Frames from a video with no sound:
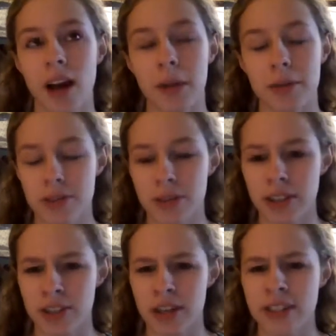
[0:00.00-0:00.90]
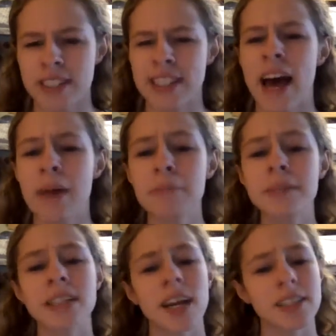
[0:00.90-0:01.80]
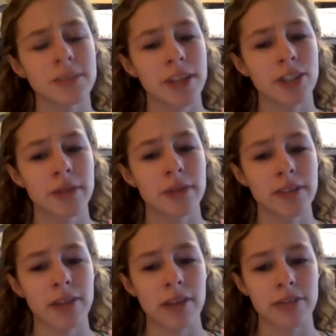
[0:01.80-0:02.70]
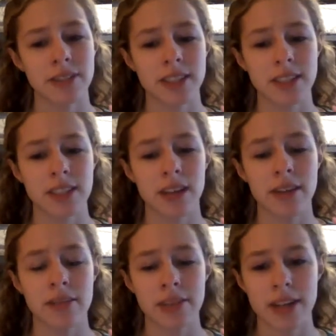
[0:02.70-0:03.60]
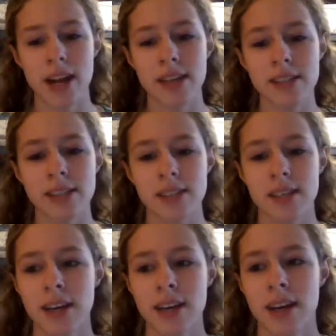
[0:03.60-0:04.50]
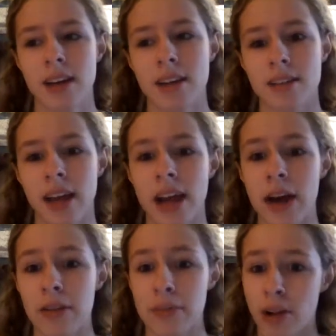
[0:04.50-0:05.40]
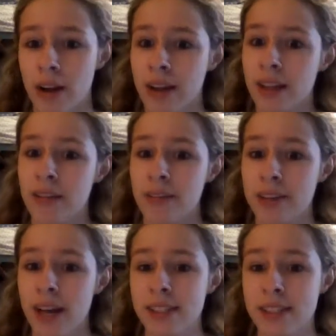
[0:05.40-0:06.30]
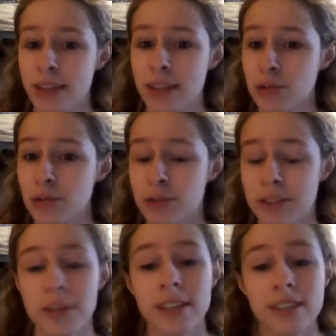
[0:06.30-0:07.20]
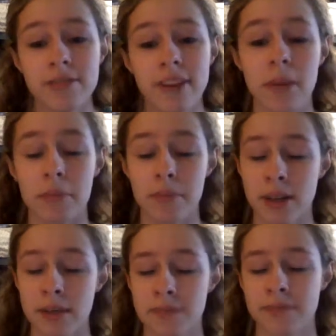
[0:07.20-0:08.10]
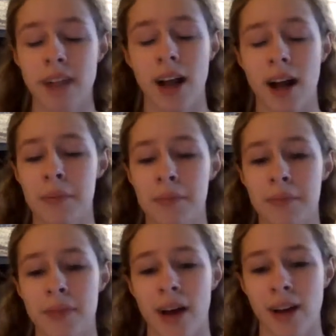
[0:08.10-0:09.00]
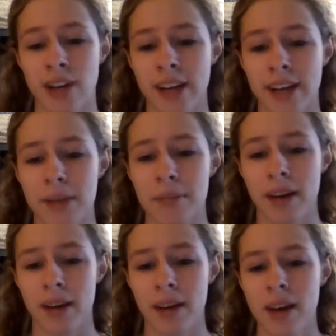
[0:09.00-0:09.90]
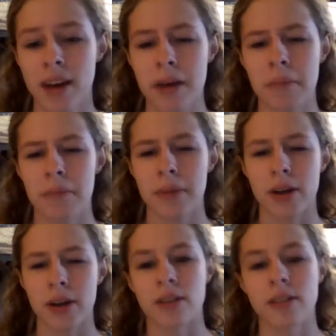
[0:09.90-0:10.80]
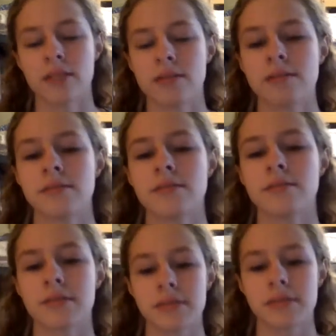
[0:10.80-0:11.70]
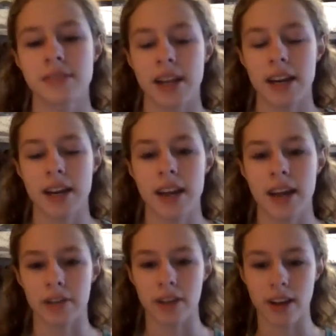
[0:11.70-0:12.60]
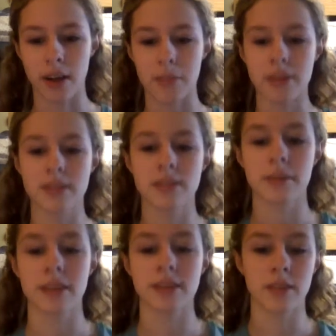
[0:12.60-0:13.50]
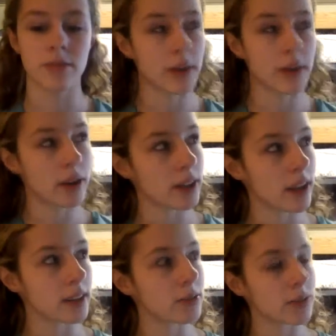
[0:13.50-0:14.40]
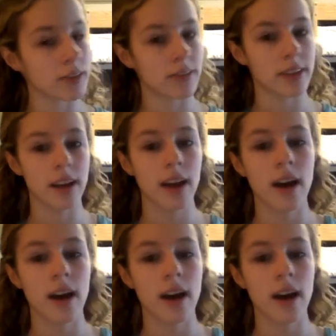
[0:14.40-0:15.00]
I'm also going to attempt not to make too many references to Love Never Dies, like how the prologue in Love Never Dies is not as cool as the one in Phantom, but I'll try and keep my bitter, angry comments to myself about that sort of thing.